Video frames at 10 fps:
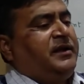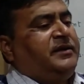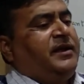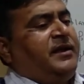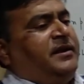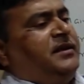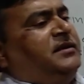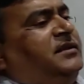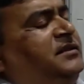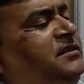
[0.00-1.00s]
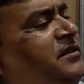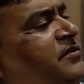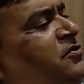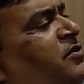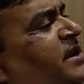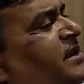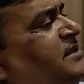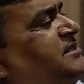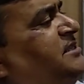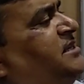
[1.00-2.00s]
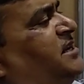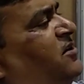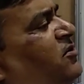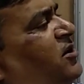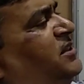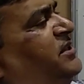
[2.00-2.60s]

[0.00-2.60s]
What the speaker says: that you can consider all